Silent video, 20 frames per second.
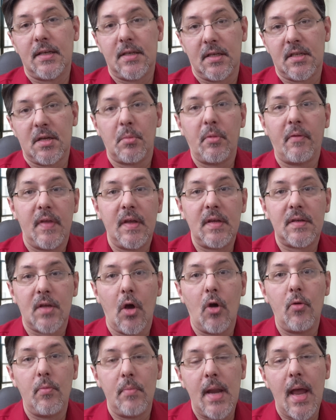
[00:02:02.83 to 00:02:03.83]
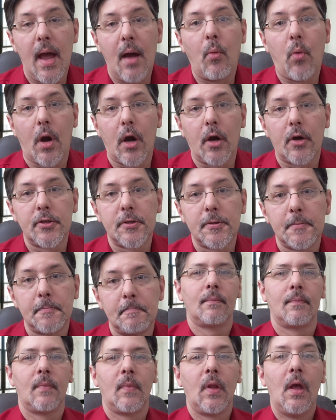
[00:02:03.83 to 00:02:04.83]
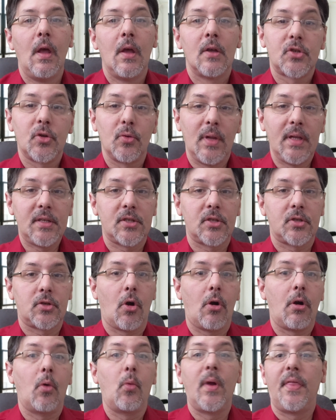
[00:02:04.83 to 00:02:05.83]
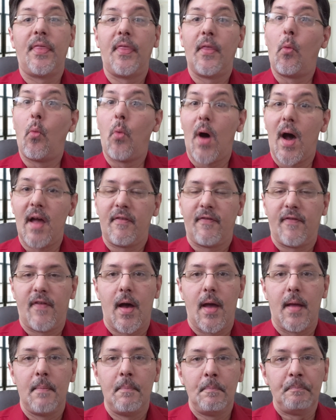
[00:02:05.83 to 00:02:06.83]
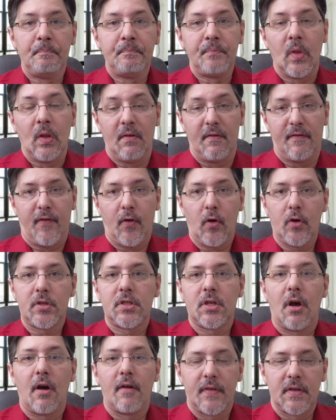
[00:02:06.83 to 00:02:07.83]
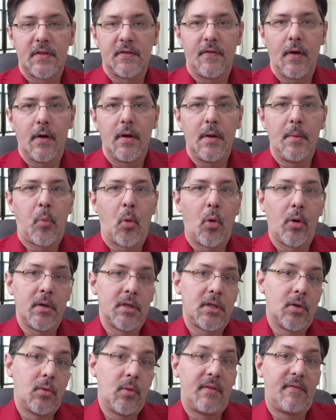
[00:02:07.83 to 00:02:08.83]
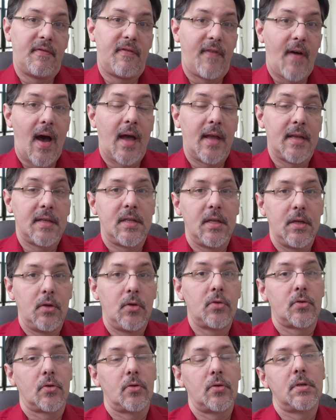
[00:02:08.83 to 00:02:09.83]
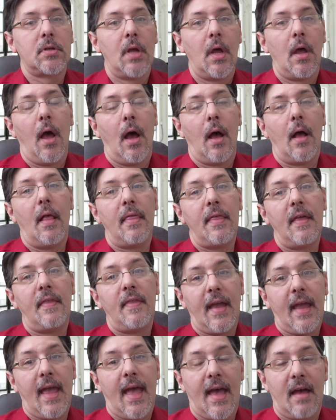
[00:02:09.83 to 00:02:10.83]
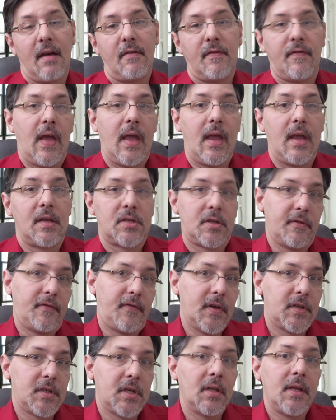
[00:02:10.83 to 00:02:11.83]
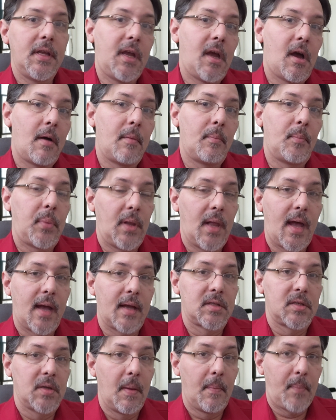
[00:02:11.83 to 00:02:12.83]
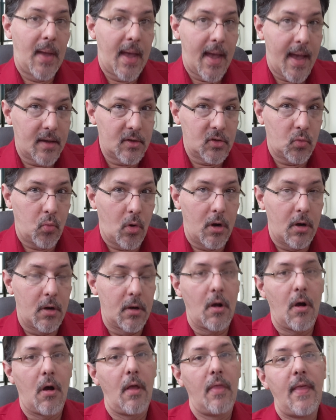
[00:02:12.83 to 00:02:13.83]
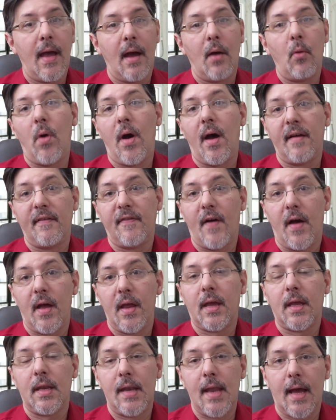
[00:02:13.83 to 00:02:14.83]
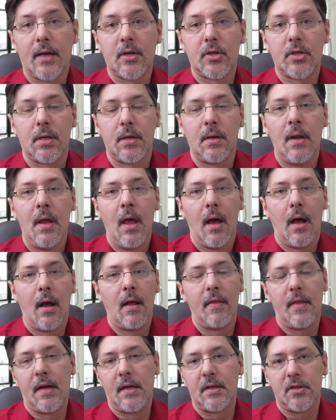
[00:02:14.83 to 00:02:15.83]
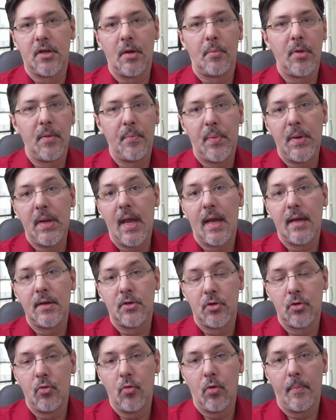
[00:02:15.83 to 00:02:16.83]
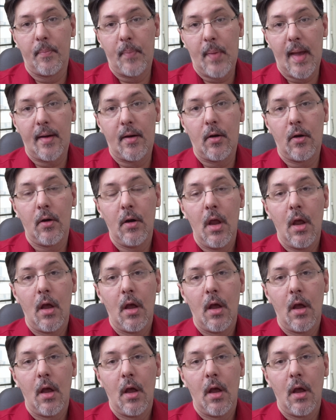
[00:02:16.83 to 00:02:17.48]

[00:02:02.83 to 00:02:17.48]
to some of these home networks. So let's start with the Wi-Fi. First off, it's very important to advise the users that they have a sufficiently complex password on that Wi-Fi connection that is WPA2 or better